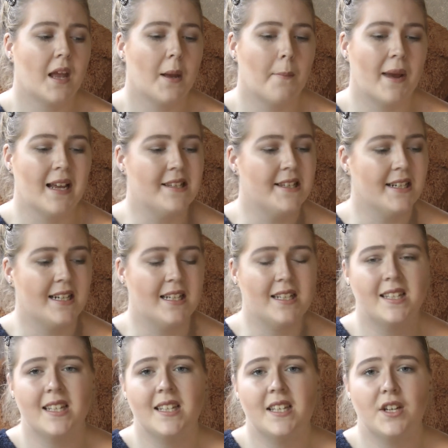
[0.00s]
basically
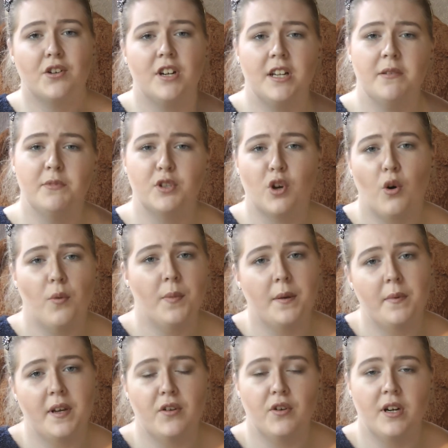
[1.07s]
CC creams or
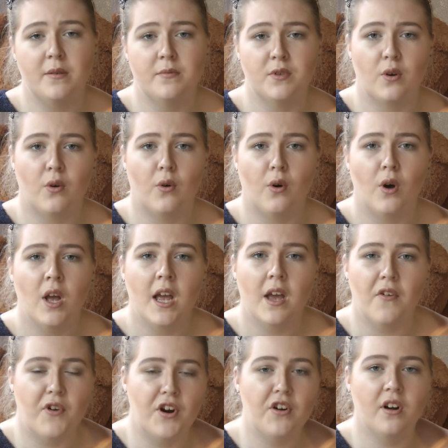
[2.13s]
BB creams or
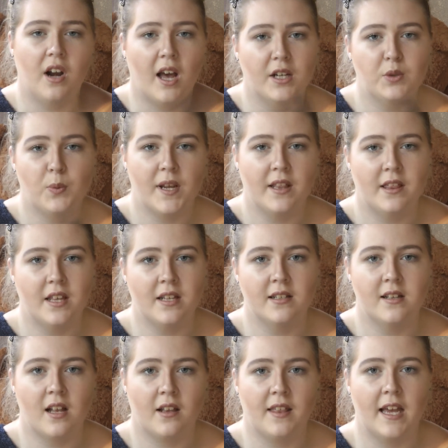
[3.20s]
very lightweight things
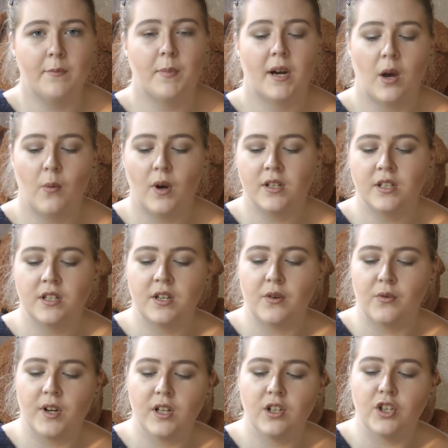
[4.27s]
like that, but I wanted a
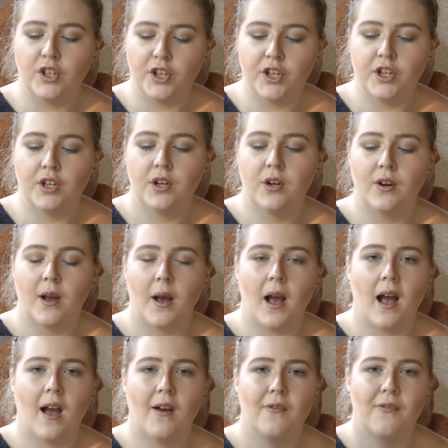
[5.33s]
real good
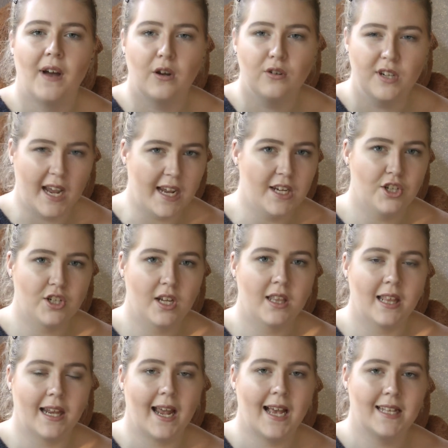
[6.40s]
foundation
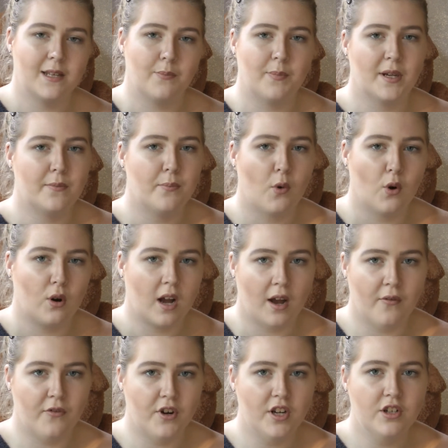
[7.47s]
that has a bit more
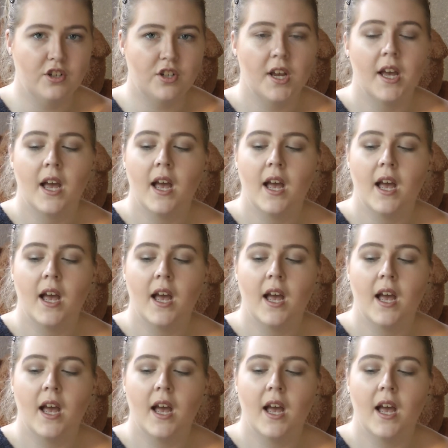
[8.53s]
coverage.